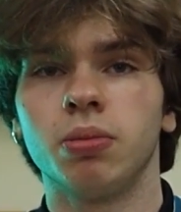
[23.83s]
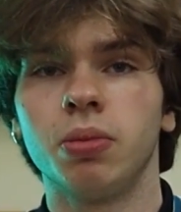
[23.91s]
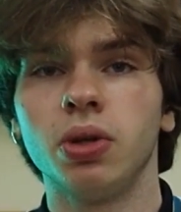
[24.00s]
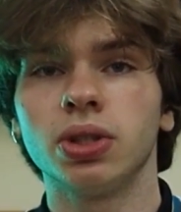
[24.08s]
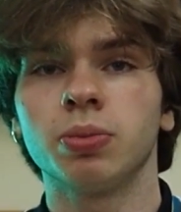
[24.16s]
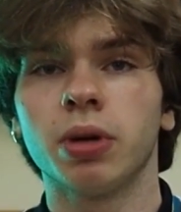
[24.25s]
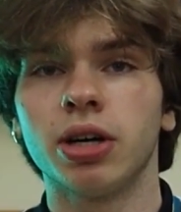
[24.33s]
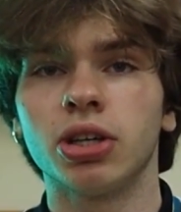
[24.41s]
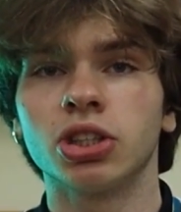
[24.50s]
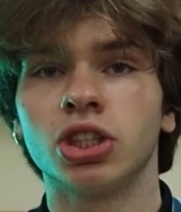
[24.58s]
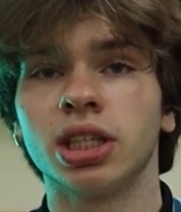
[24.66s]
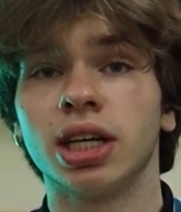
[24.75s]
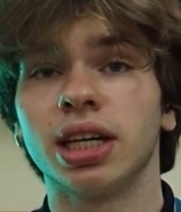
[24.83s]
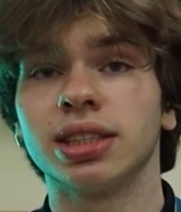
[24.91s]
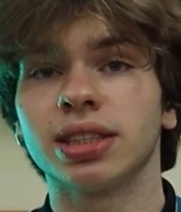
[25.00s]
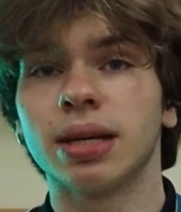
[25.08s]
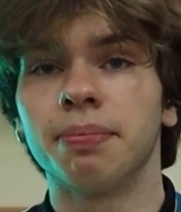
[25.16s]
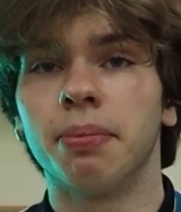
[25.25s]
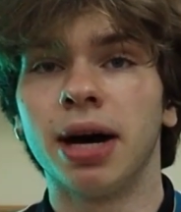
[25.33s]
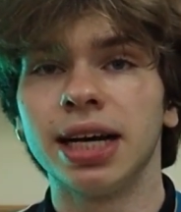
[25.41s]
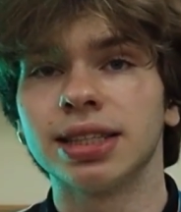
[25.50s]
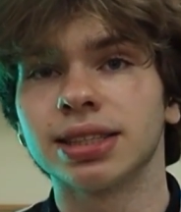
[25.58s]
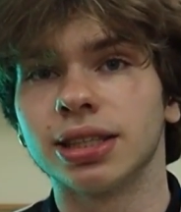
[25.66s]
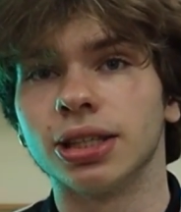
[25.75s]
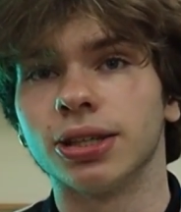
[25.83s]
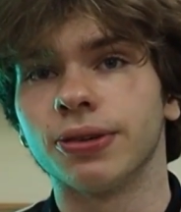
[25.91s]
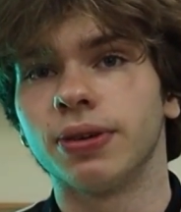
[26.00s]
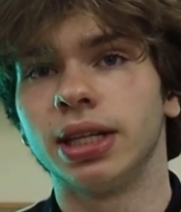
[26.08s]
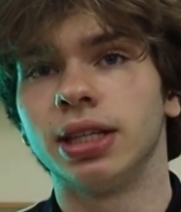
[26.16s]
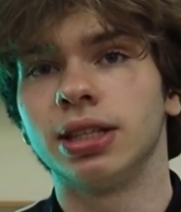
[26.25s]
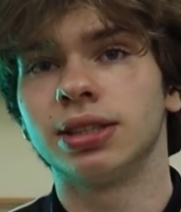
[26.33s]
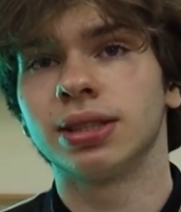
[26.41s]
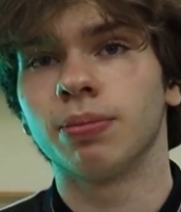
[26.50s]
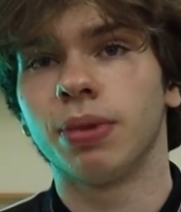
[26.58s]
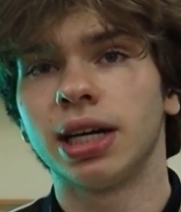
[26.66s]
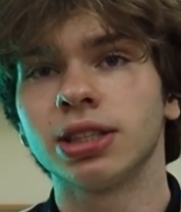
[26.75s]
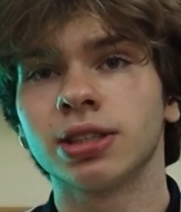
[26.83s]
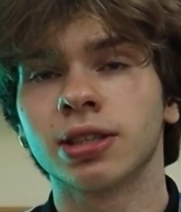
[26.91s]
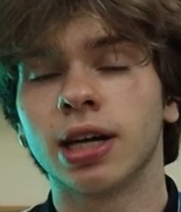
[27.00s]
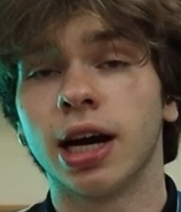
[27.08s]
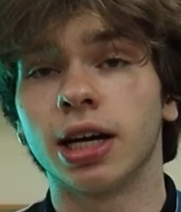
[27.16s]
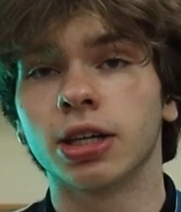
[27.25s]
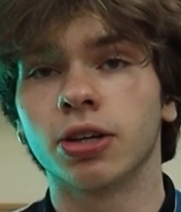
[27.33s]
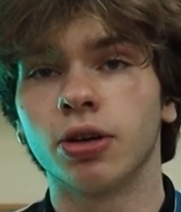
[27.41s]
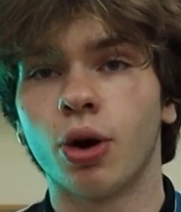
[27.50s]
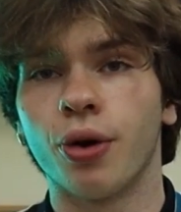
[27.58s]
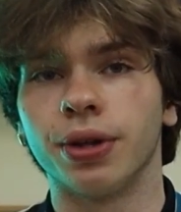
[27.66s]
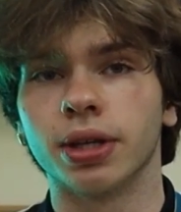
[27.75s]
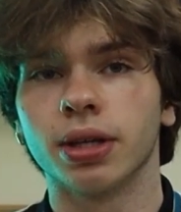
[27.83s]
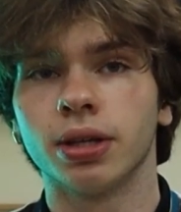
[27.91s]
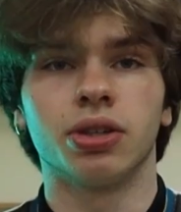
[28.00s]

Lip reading: Bull's power generates a buy signal when its bars are growing.